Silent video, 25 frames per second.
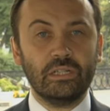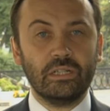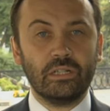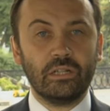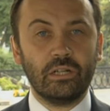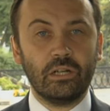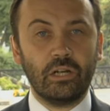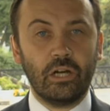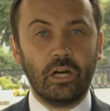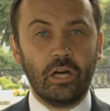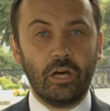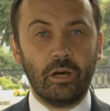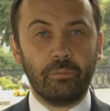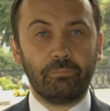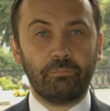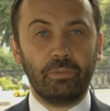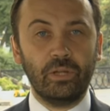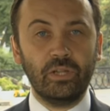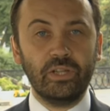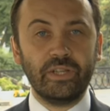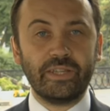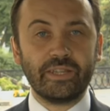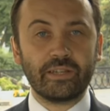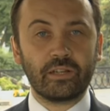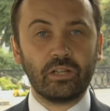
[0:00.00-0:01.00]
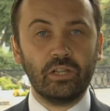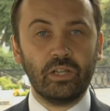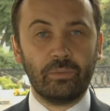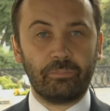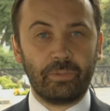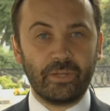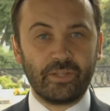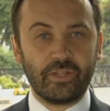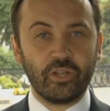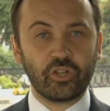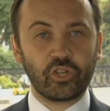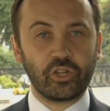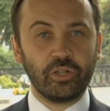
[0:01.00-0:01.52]
uh, political
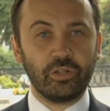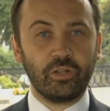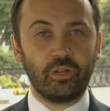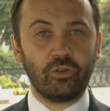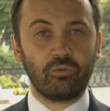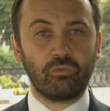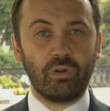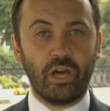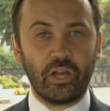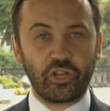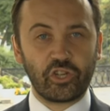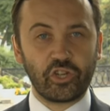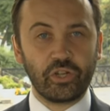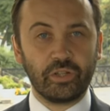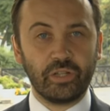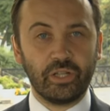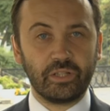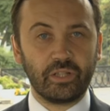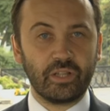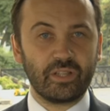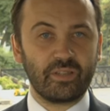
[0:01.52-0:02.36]
opposition in Russia that